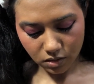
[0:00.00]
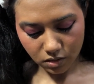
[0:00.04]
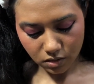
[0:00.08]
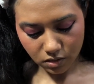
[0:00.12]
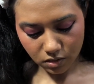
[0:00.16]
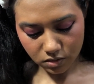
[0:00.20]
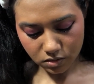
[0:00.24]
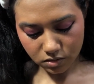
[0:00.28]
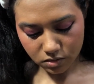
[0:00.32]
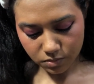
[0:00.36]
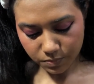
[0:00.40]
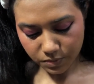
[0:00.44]

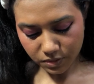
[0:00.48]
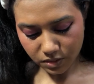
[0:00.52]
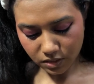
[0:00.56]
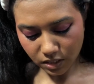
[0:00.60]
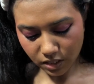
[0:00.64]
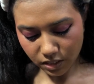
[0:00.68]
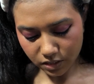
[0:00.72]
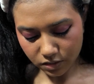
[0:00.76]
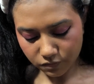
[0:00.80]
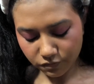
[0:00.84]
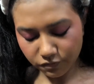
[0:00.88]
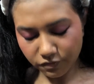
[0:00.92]
It's been
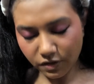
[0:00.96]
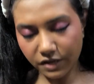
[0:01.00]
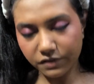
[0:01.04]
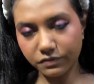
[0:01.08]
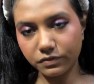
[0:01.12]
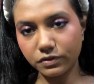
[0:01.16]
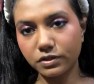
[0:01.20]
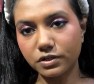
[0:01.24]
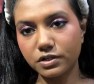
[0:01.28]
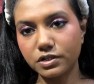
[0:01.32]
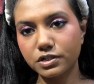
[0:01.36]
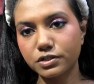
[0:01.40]
like 5
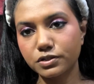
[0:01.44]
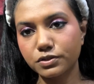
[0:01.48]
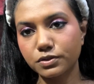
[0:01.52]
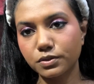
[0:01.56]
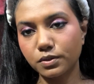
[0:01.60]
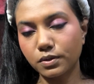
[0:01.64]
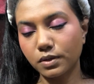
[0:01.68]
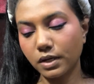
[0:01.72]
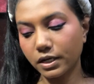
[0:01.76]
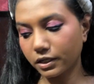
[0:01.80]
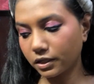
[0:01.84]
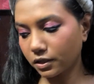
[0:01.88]
years,
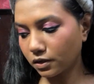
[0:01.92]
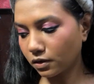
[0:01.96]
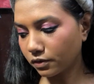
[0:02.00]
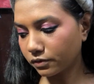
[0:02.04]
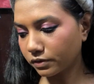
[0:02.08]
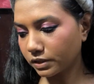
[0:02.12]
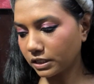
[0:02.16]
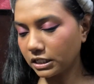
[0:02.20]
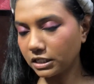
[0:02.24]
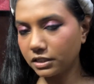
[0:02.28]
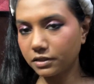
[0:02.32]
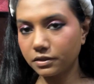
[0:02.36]
so I cannot
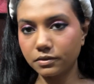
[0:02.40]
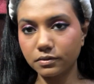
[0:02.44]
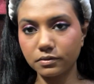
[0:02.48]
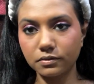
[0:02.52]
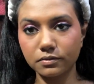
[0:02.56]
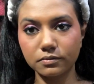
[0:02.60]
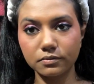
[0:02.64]
really